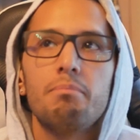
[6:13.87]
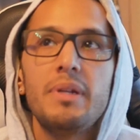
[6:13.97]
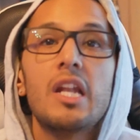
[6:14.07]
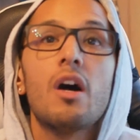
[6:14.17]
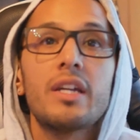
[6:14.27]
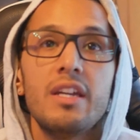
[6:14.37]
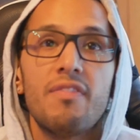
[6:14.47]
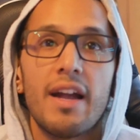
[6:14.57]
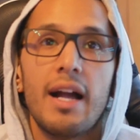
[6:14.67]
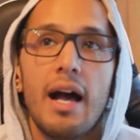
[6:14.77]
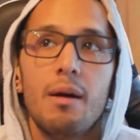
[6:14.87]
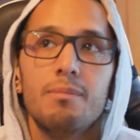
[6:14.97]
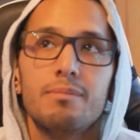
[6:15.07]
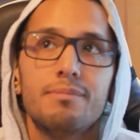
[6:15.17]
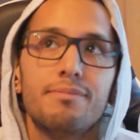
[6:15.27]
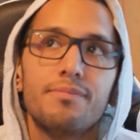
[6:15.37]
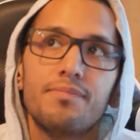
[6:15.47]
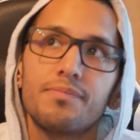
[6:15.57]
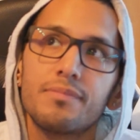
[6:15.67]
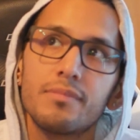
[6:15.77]
be lucky if I got
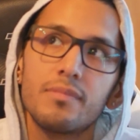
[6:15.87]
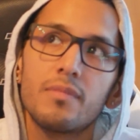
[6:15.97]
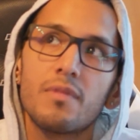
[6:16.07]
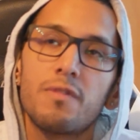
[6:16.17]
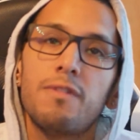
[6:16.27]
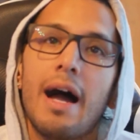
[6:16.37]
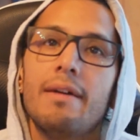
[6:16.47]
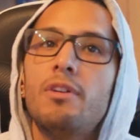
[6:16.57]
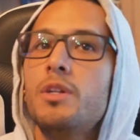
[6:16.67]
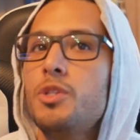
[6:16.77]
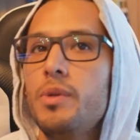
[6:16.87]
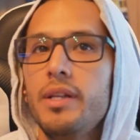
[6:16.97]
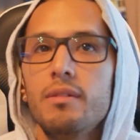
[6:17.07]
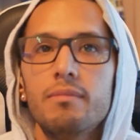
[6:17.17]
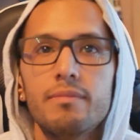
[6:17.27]
$500